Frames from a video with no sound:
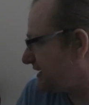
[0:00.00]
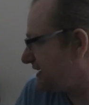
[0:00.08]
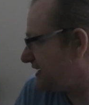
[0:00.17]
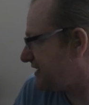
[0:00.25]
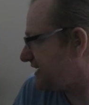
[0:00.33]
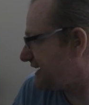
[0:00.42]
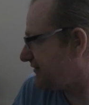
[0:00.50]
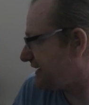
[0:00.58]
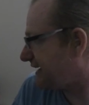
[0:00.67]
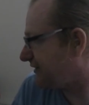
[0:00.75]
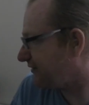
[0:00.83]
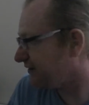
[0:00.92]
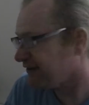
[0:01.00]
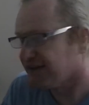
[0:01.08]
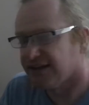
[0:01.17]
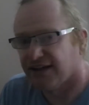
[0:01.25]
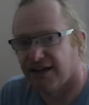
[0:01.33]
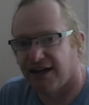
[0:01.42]
is now in.
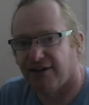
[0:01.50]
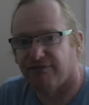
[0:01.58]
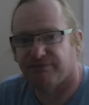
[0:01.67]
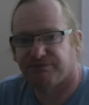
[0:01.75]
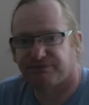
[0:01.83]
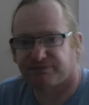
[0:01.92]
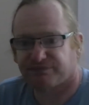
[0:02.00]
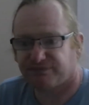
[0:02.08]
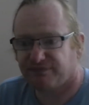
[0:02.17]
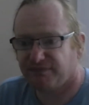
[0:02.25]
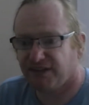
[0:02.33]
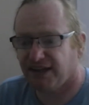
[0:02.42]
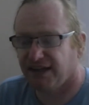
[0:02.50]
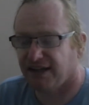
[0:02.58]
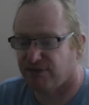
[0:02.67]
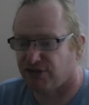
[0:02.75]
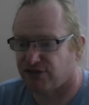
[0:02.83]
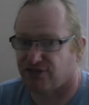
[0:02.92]
I'm
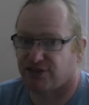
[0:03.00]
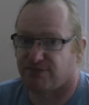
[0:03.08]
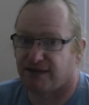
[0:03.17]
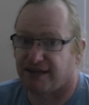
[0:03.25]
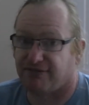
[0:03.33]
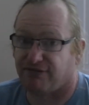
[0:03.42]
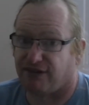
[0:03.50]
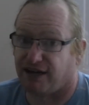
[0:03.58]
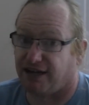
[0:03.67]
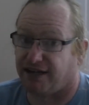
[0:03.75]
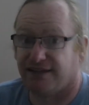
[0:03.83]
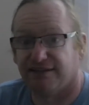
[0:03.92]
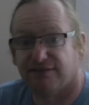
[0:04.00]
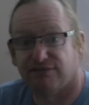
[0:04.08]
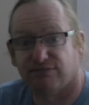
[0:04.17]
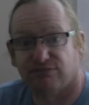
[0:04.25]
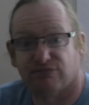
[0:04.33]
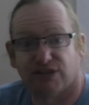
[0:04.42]
not going to explain why.
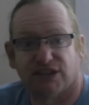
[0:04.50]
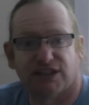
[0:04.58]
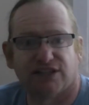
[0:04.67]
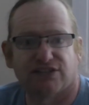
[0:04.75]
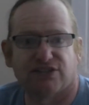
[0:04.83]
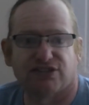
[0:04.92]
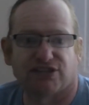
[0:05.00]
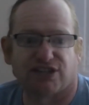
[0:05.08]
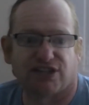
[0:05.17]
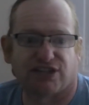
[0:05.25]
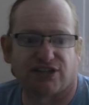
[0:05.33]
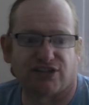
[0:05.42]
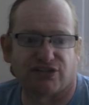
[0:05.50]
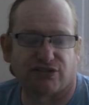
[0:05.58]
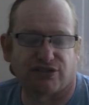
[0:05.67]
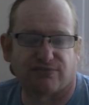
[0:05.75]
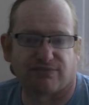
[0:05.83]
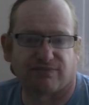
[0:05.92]
It's just the
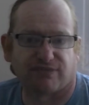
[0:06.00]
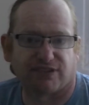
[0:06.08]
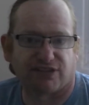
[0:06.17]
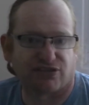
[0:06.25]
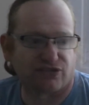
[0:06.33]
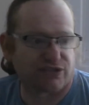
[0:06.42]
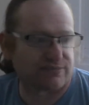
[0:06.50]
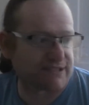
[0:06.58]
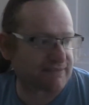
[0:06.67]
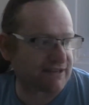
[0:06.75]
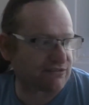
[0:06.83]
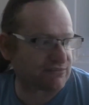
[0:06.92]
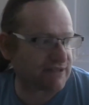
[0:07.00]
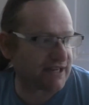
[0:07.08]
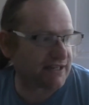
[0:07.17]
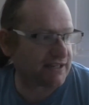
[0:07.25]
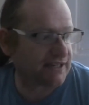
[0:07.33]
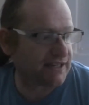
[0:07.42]
choice my spouse
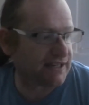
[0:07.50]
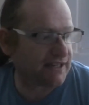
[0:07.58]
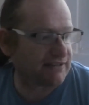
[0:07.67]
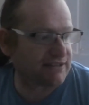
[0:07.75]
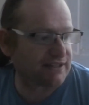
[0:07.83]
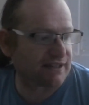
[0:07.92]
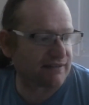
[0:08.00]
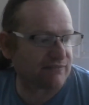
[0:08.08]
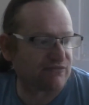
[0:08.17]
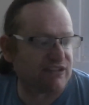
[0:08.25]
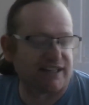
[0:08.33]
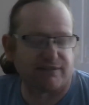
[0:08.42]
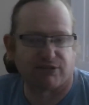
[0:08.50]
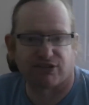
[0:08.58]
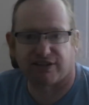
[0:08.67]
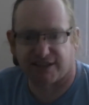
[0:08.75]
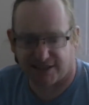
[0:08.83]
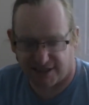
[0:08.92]
made, which I'm really not
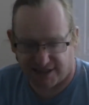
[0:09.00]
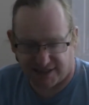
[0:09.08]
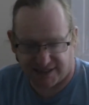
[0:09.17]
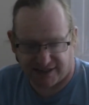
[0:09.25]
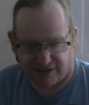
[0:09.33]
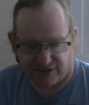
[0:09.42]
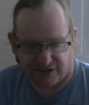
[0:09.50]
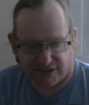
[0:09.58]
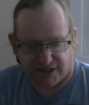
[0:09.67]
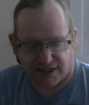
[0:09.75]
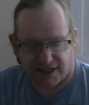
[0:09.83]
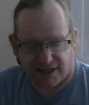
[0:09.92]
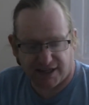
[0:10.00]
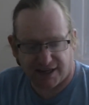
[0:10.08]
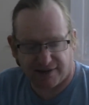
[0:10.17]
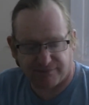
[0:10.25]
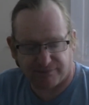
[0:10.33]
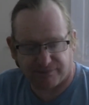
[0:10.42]
going into detail on.
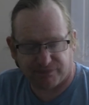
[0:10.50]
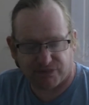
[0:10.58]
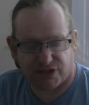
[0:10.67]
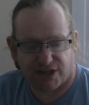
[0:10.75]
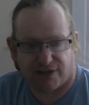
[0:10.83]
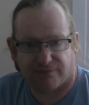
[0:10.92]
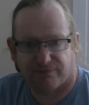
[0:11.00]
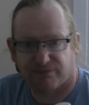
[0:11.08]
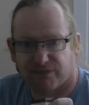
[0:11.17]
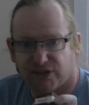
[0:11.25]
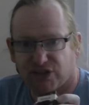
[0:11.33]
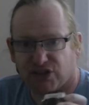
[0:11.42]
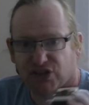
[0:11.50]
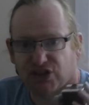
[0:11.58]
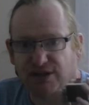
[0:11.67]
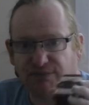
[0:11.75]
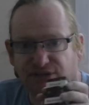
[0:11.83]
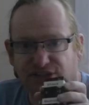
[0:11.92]
So
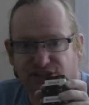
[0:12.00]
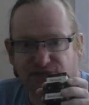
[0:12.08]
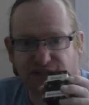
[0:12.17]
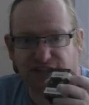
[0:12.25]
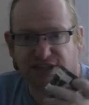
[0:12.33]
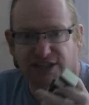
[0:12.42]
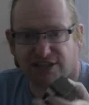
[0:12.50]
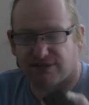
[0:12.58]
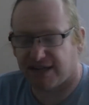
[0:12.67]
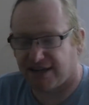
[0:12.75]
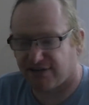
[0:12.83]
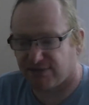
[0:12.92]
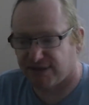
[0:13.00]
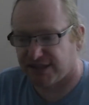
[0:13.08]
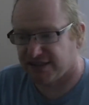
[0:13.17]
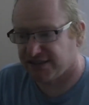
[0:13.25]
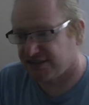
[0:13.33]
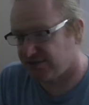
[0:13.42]
I put this switch in to allow the
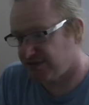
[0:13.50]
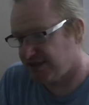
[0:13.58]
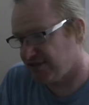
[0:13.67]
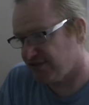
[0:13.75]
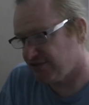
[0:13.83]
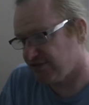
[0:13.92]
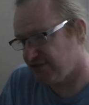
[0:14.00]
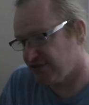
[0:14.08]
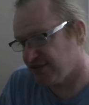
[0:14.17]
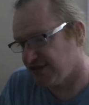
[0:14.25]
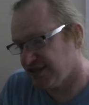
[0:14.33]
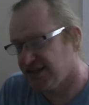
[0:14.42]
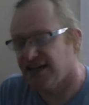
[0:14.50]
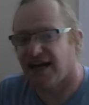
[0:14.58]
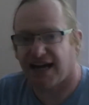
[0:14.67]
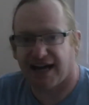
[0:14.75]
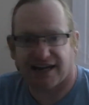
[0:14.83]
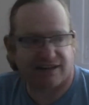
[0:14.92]
Midland to be used
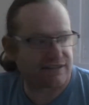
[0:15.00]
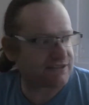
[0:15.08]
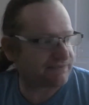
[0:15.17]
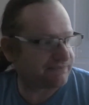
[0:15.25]
and